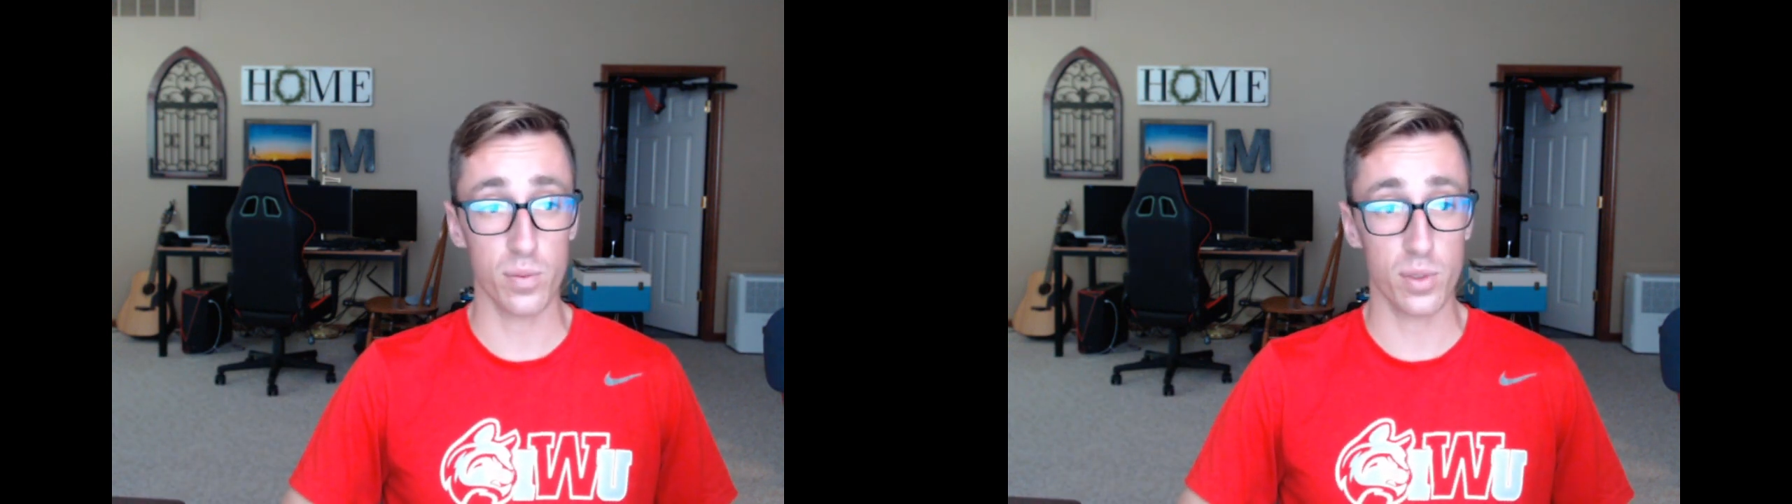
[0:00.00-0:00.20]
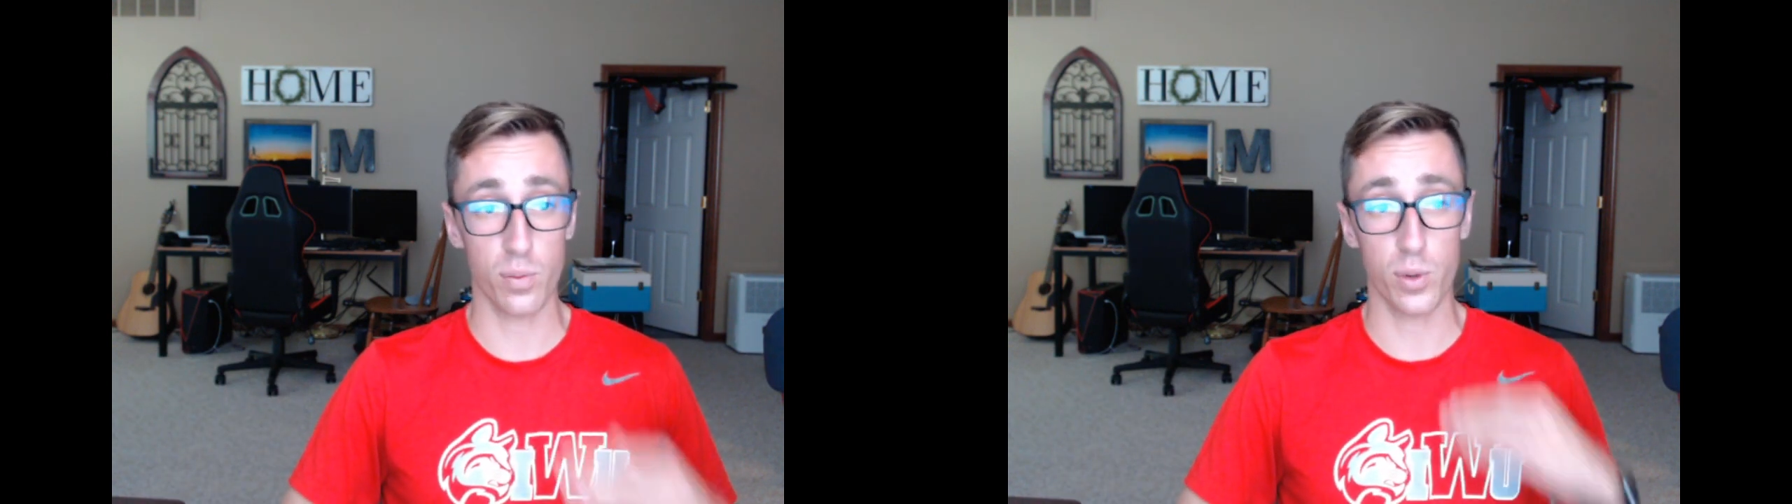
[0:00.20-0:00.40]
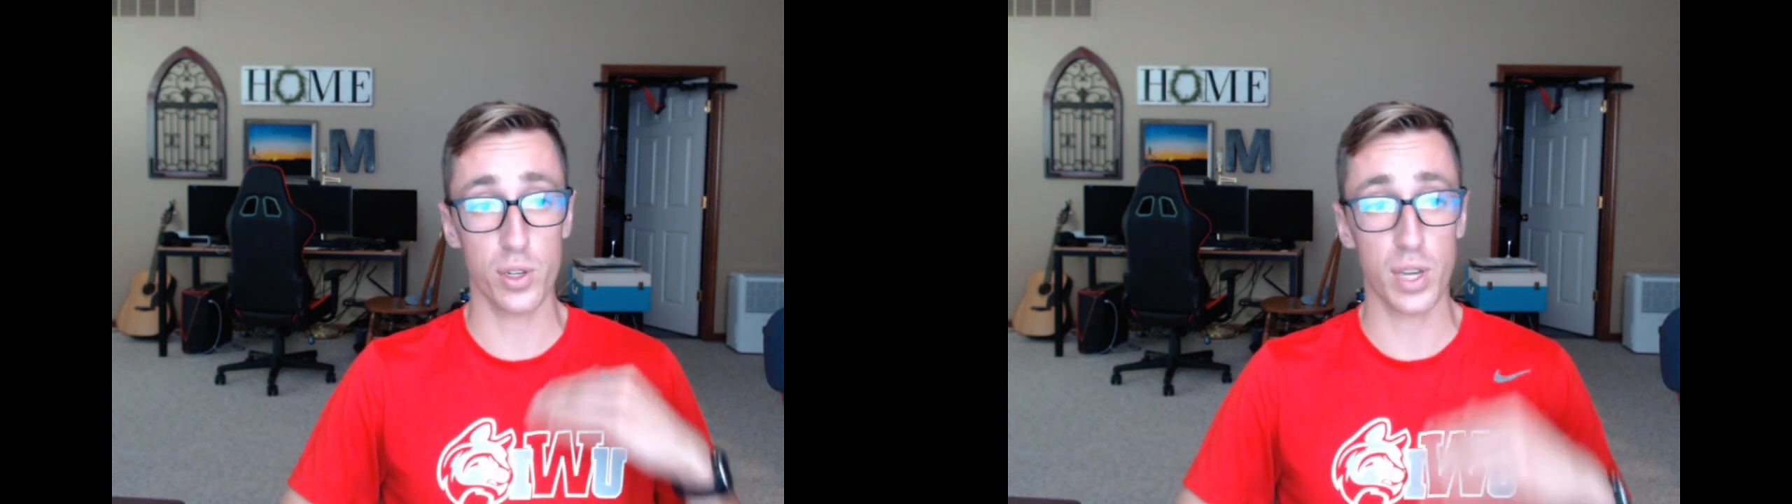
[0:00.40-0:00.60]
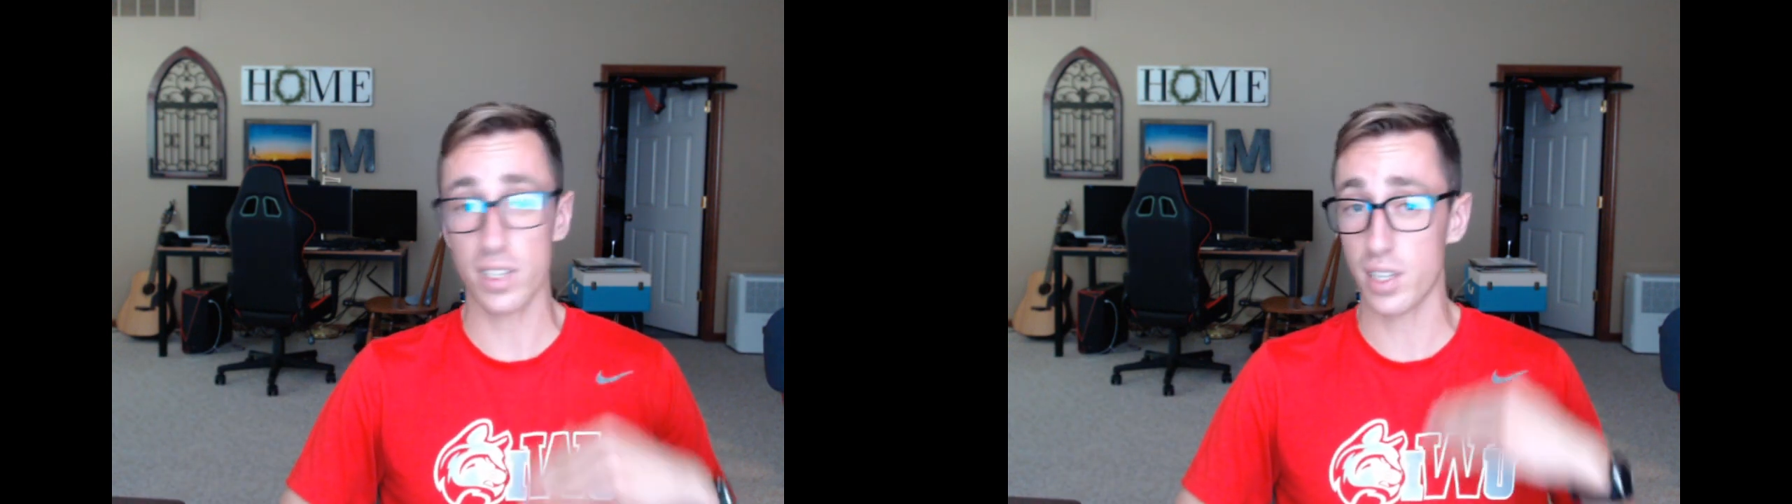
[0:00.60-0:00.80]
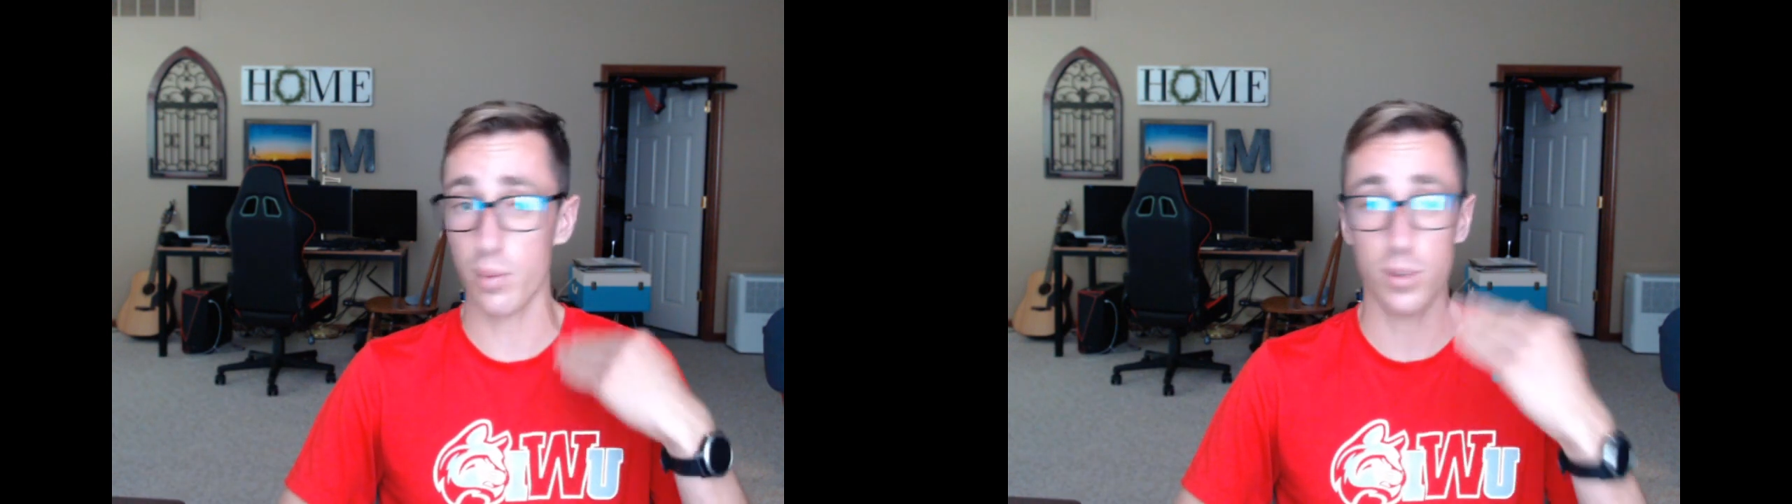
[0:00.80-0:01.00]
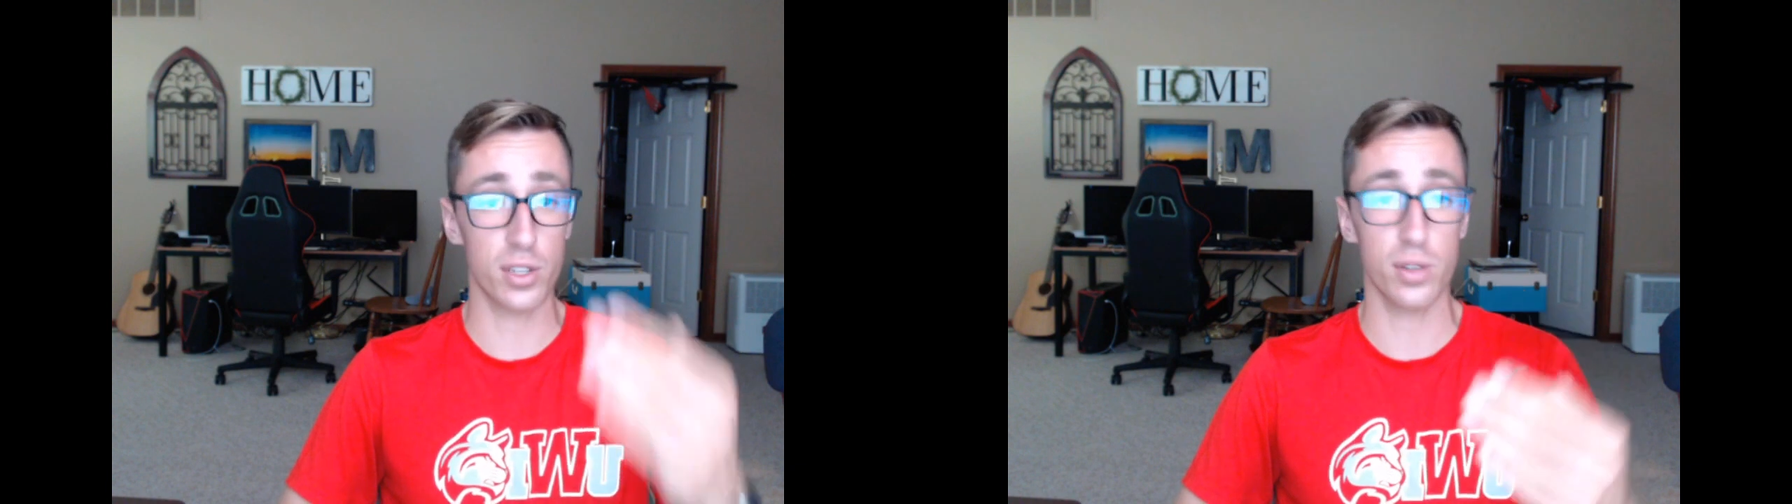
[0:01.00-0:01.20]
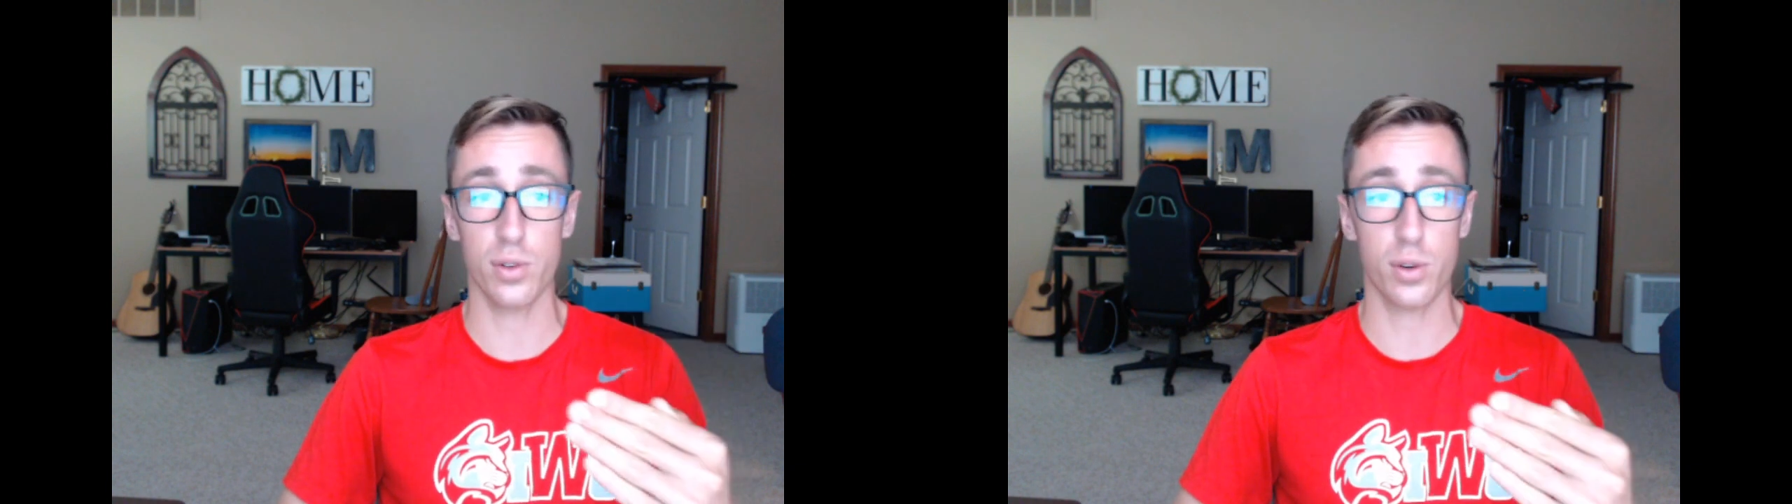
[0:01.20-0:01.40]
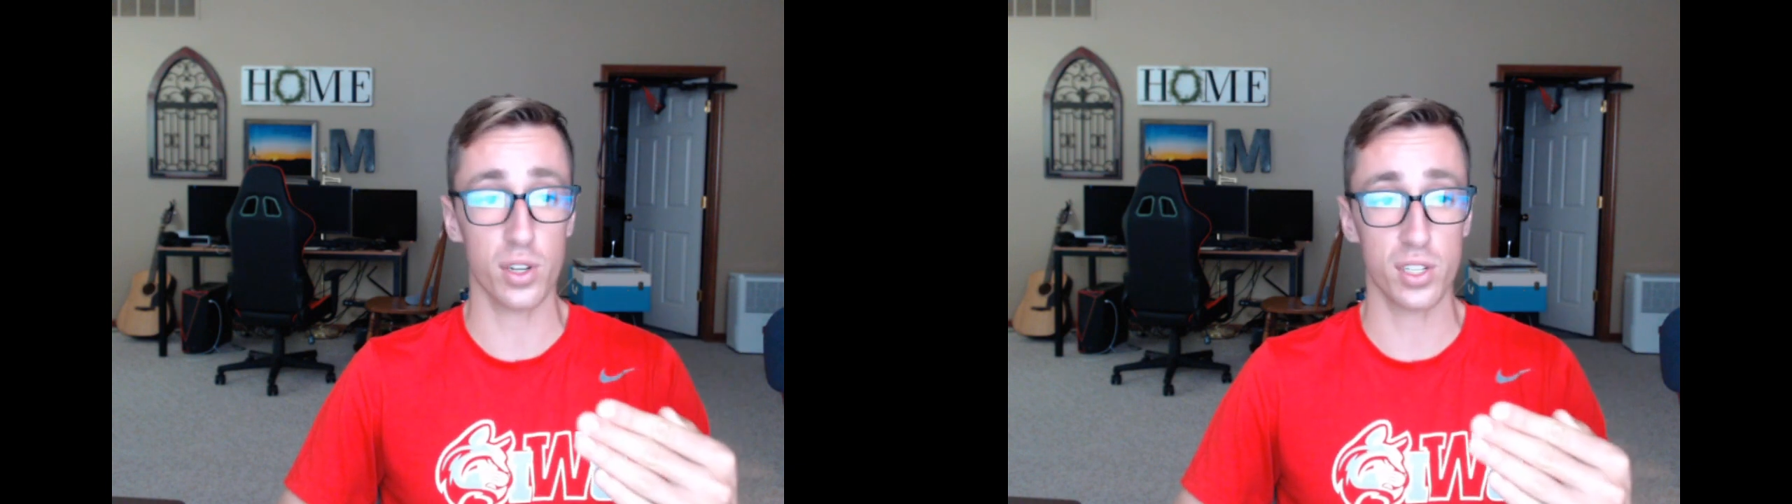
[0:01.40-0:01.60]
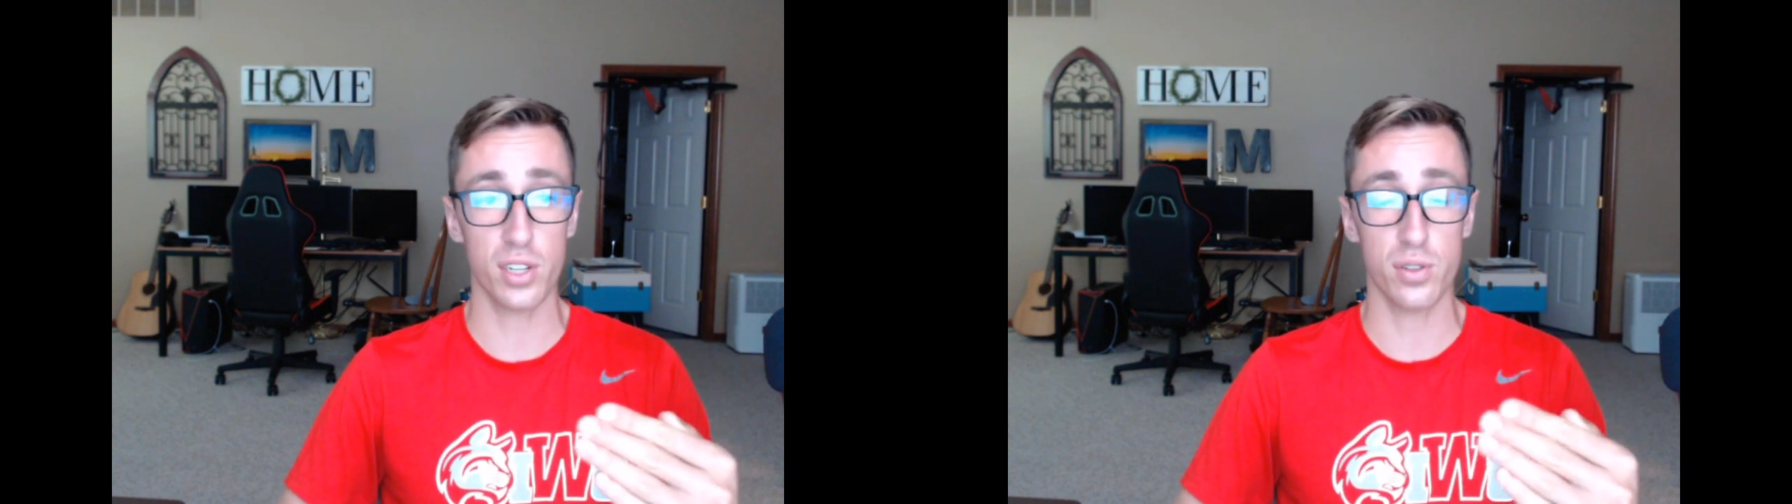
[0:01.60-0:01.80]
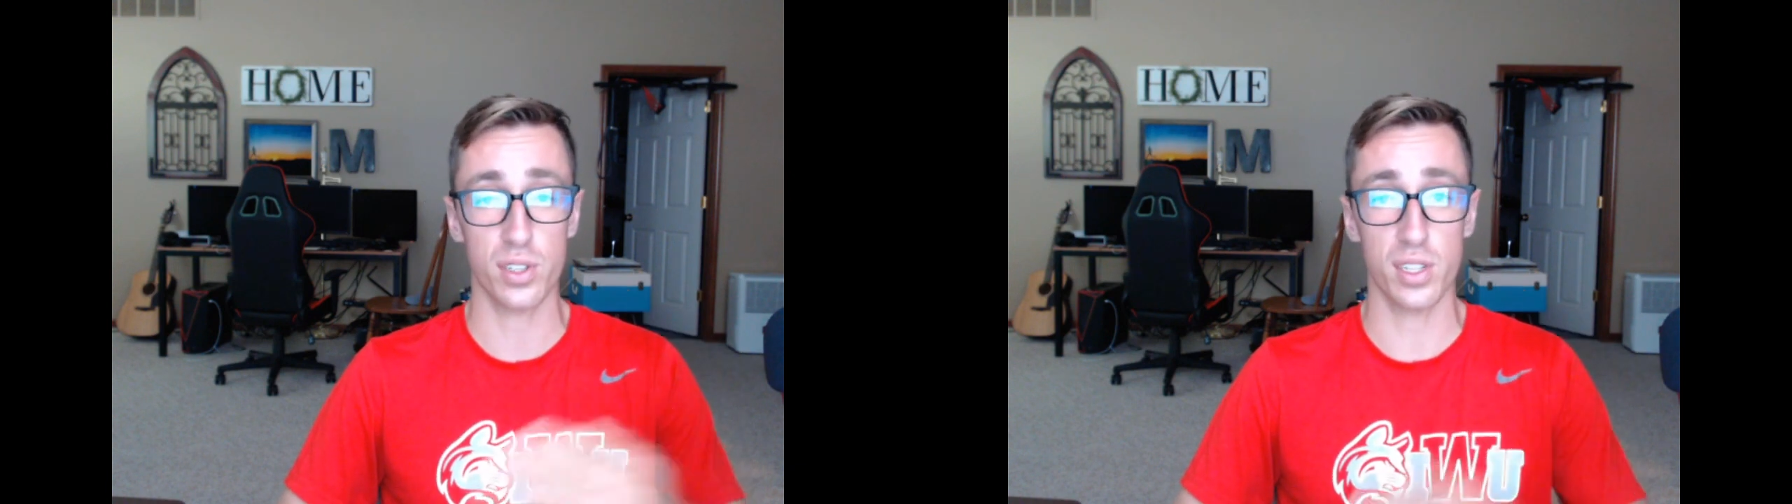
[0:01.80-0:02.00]
when you guys come into cross country
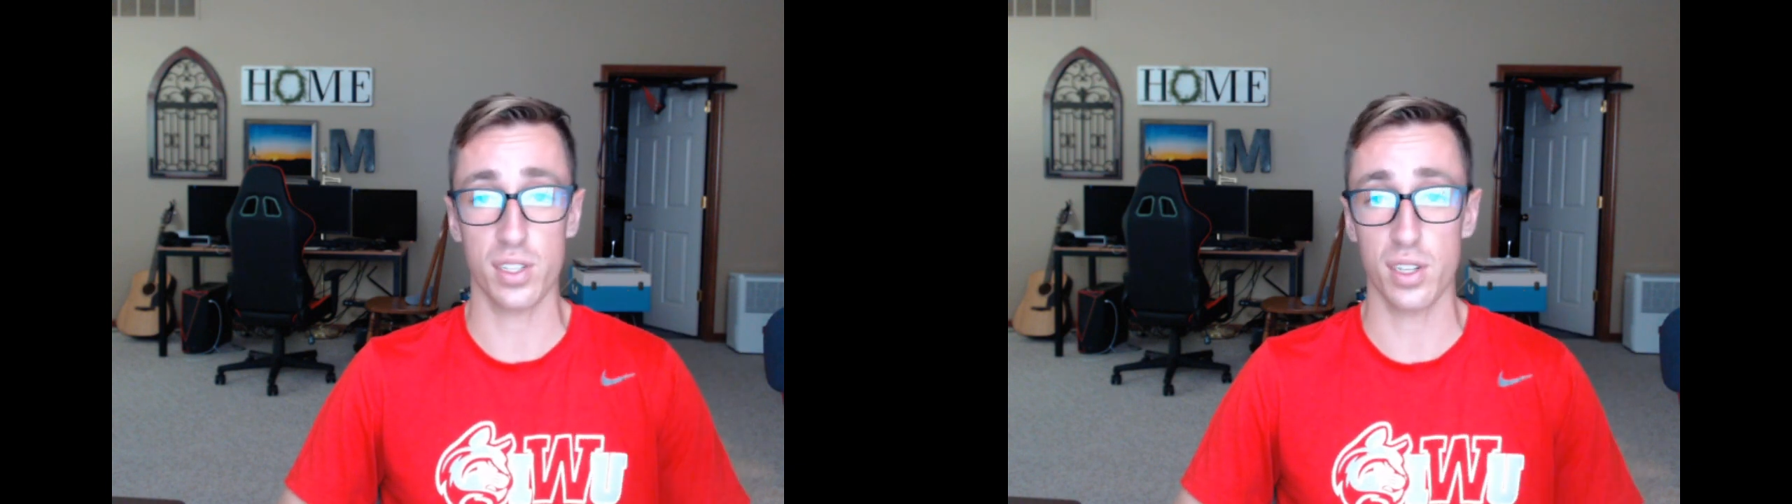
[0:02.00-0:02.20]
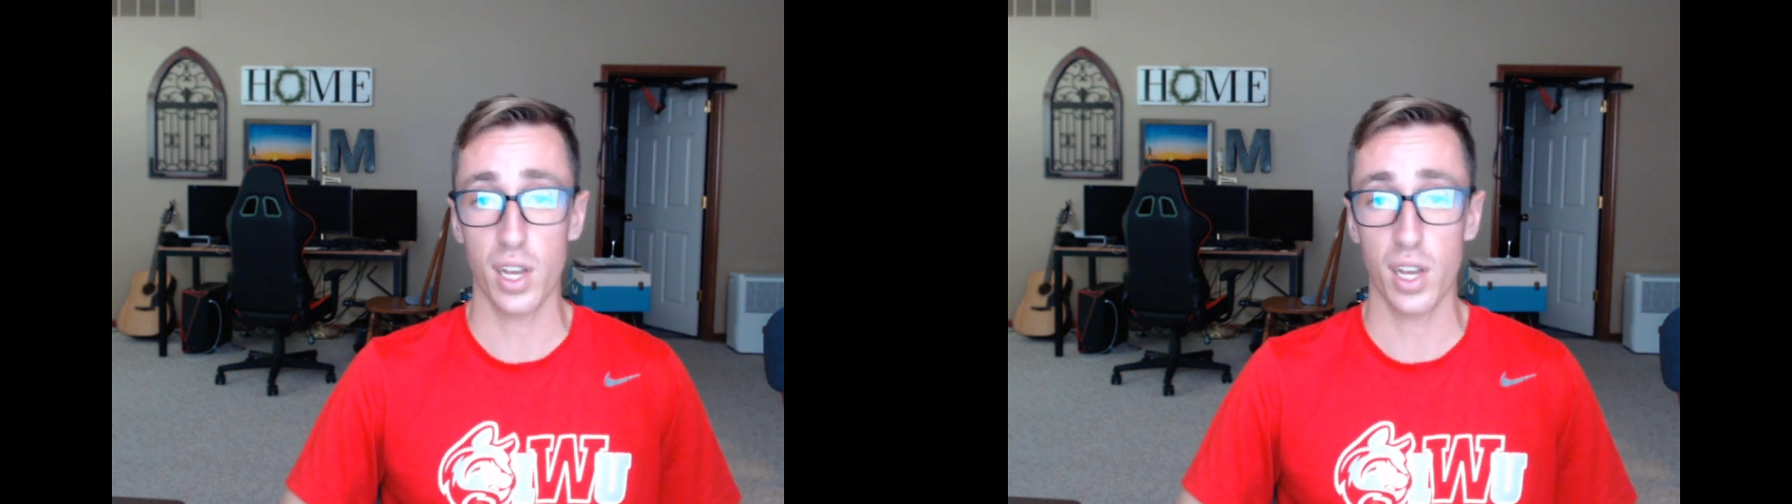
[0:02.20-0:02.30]
season.